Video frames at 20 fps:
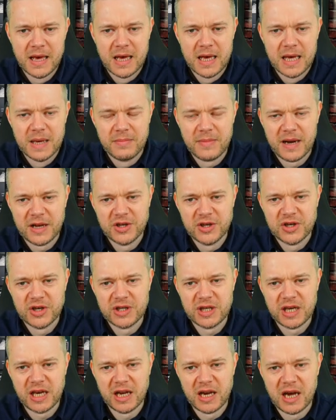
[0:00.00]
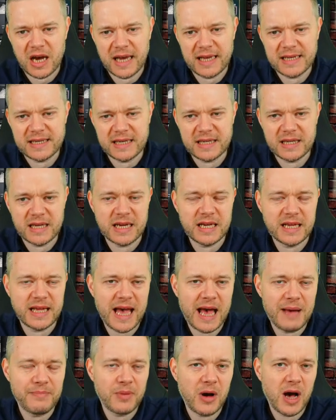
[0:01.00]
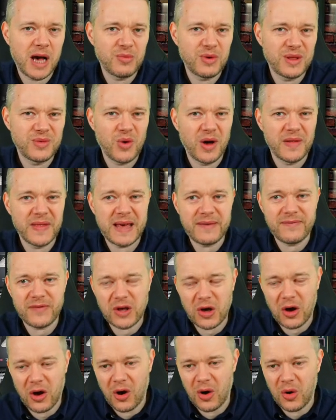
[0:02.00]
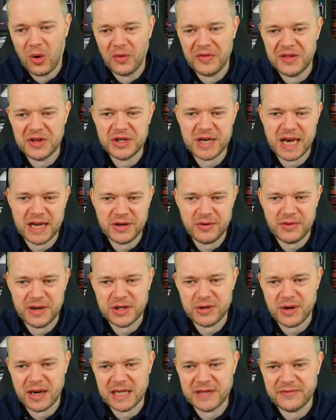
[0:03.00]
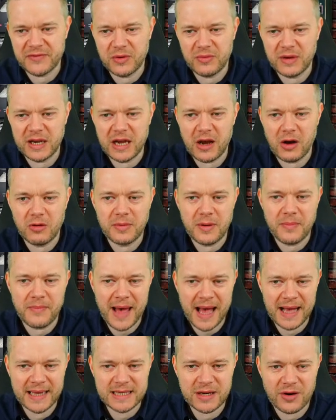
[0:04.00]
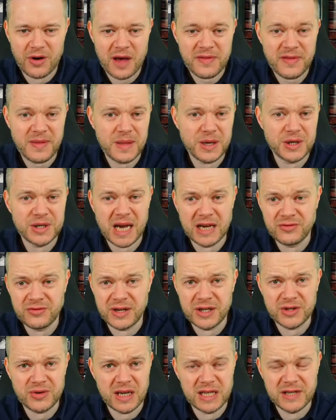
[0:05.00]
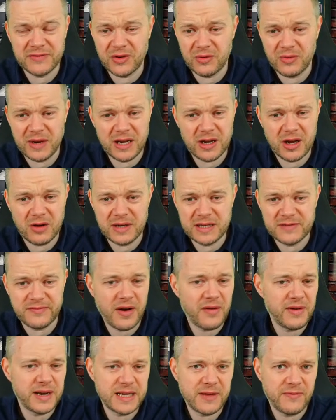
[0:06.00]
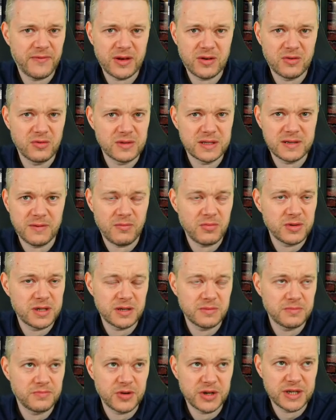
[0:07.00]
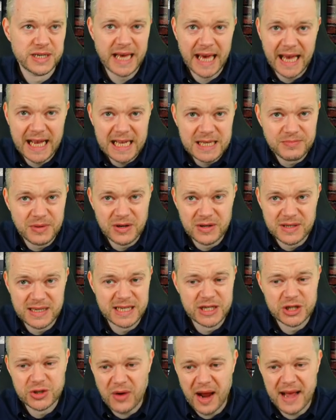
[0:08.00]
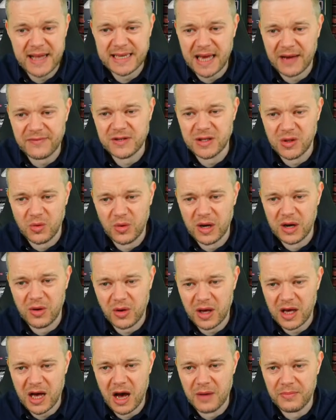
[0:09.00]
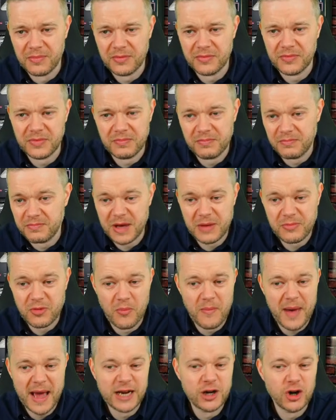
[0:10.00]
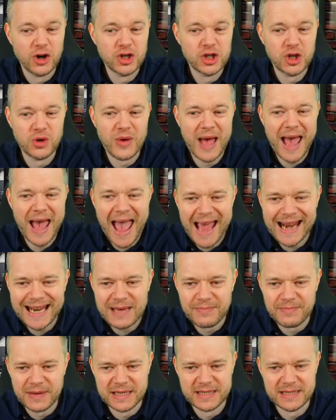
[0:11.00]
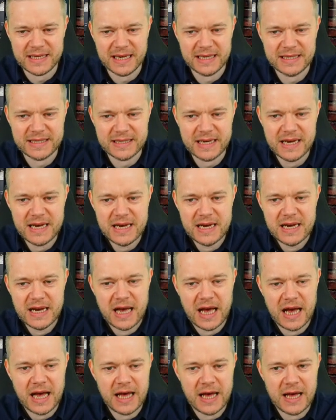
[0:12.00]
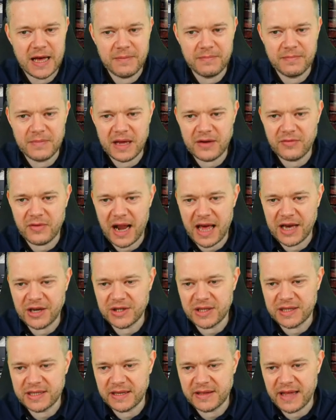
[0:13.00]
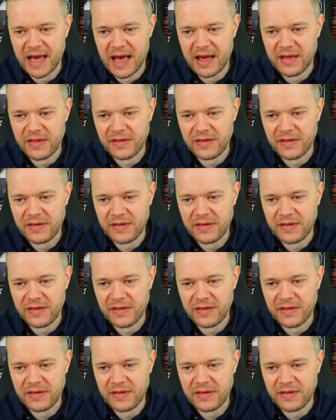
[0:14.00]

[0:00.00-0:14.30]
Manchester United can get by with what they've got, or the January transfer window will be better. I think the January transfer window is very difficult to, to predict because it's straight after the World Cup. People may not do any business um, in relation to that.